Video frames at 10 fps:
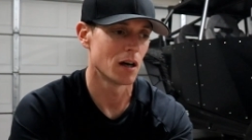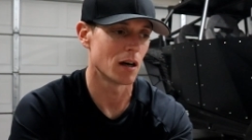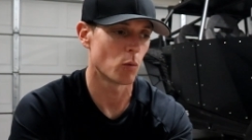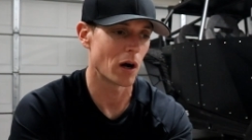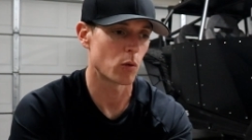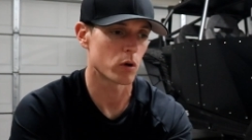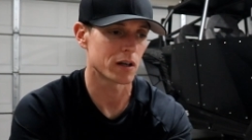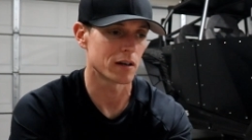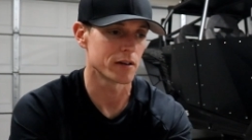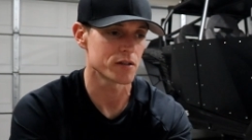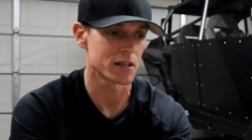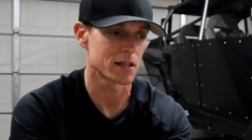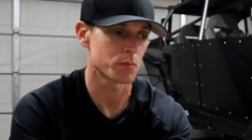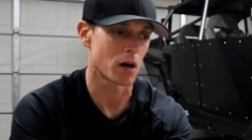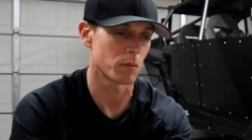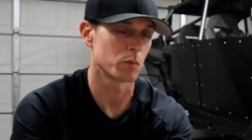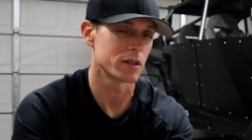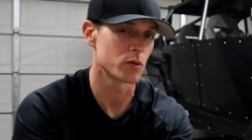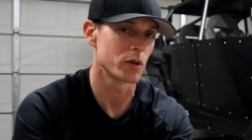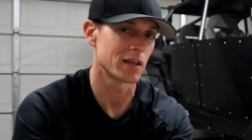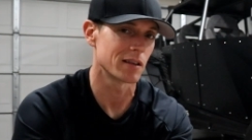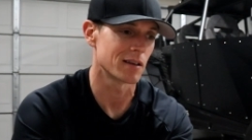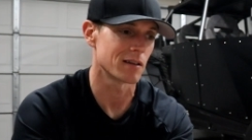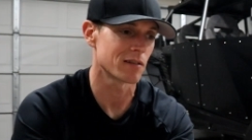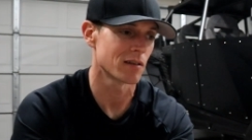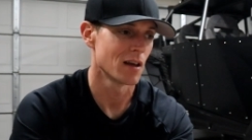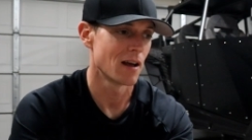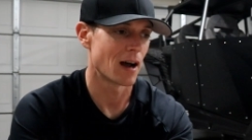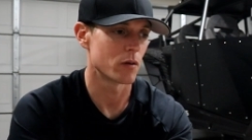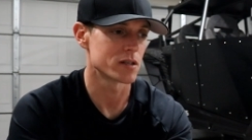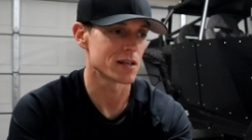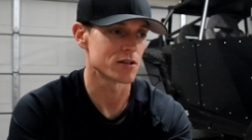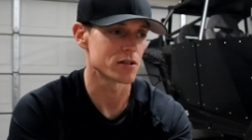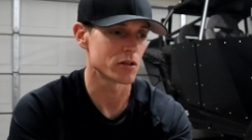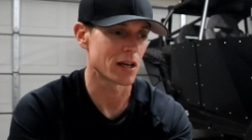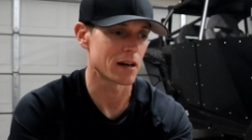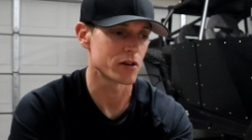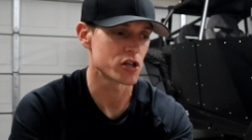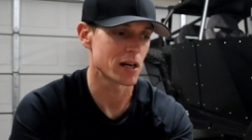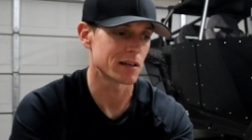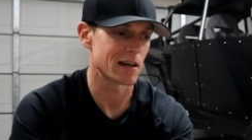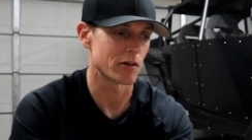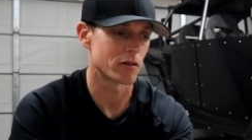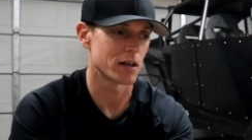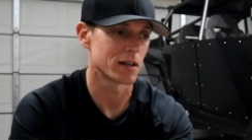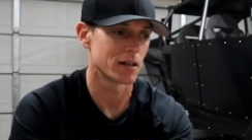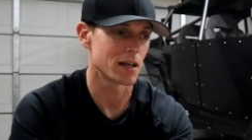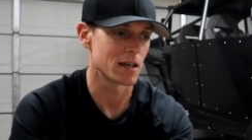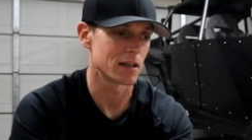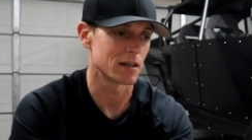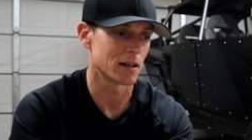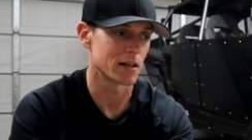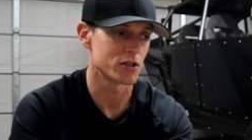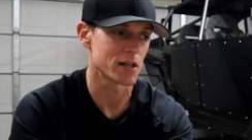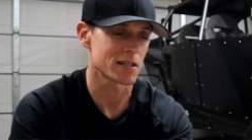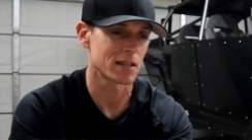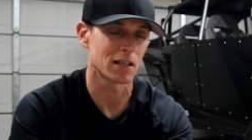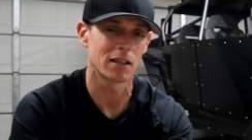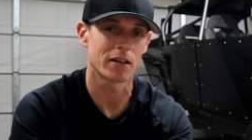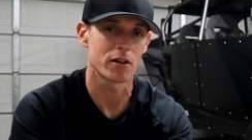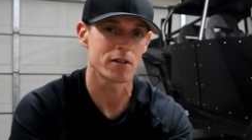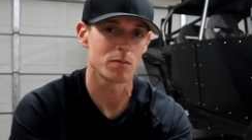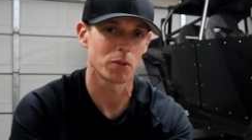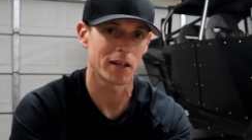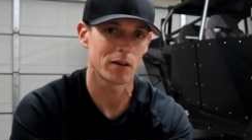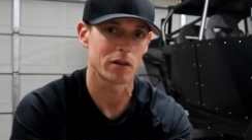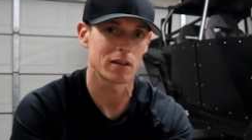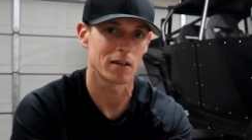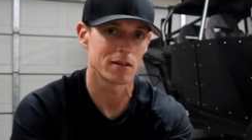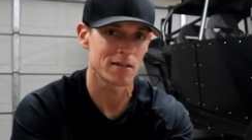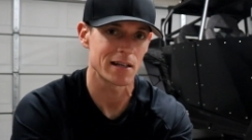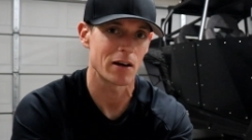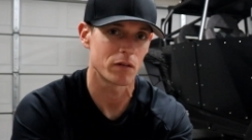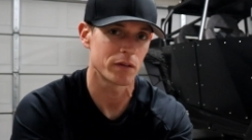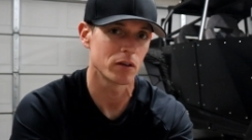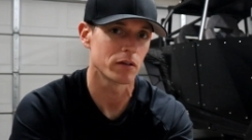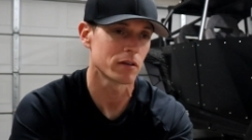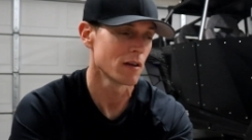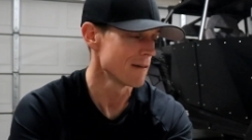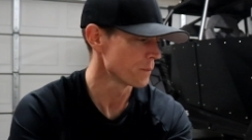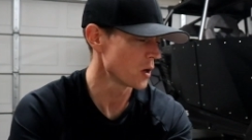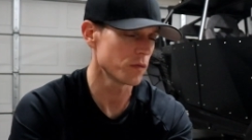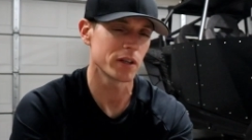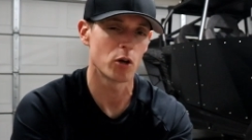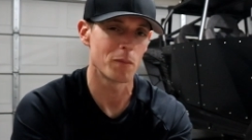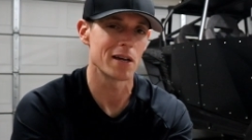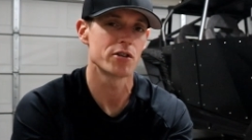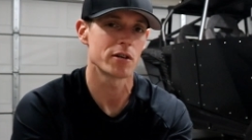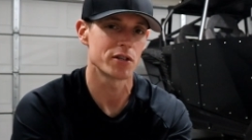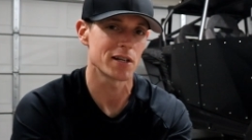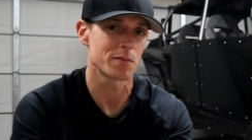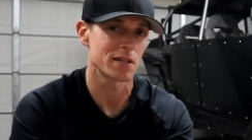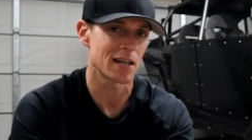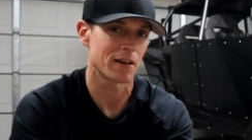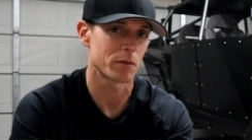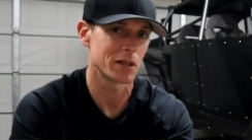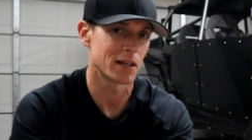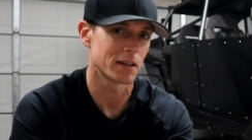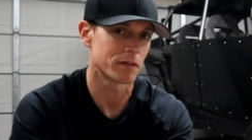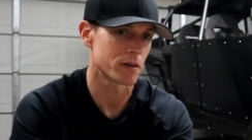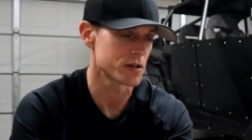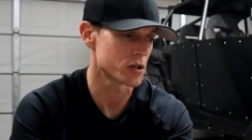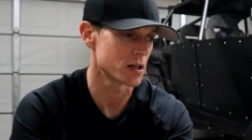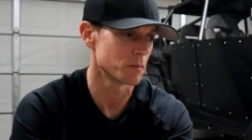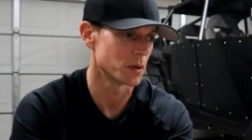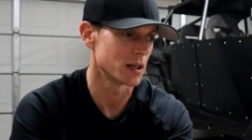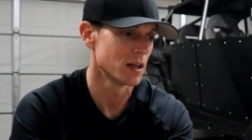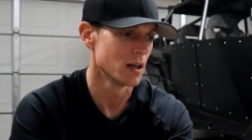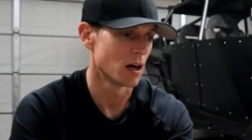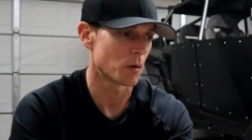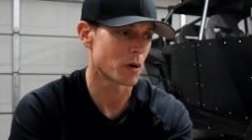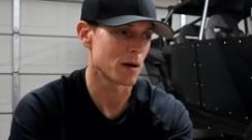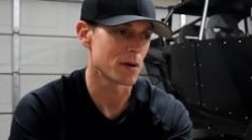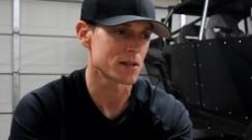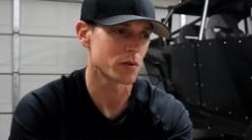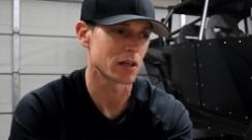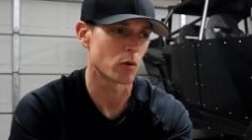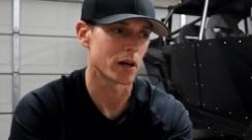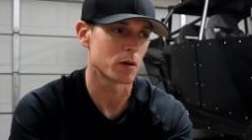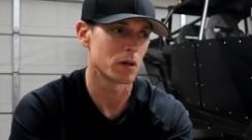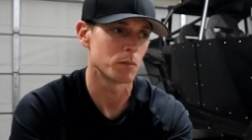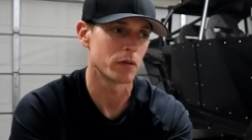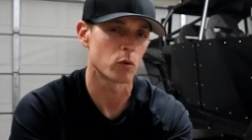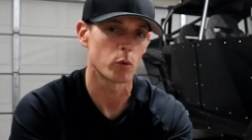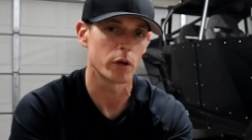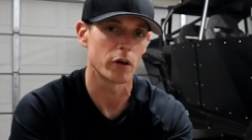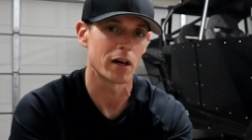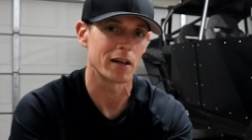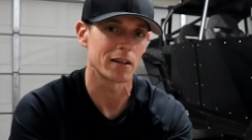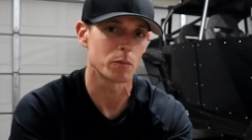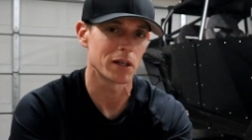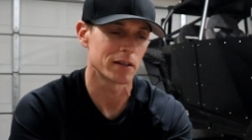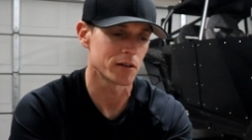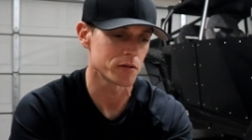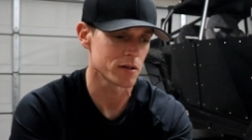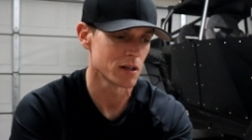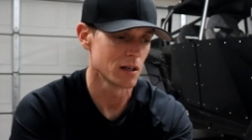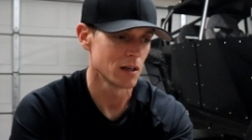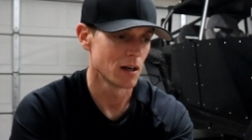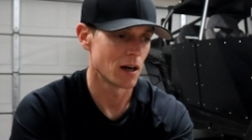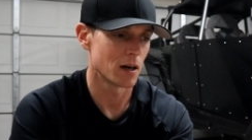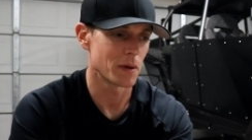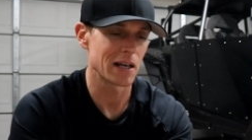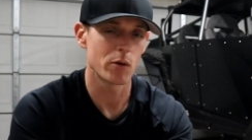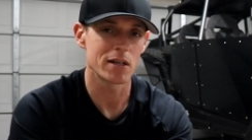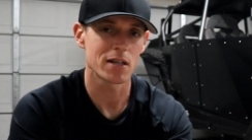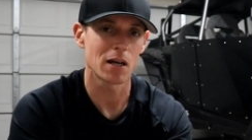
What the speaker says: while working on those things, probably tweaking this. I would say just do kind of a shakedown run and adjusting the clickers and playing with it and seeing how it feels. Hopefully no major adjustments have to be done the first trip, but I'll probably mess with it quite a bit before we go out and hit the big dunes. Anyways, a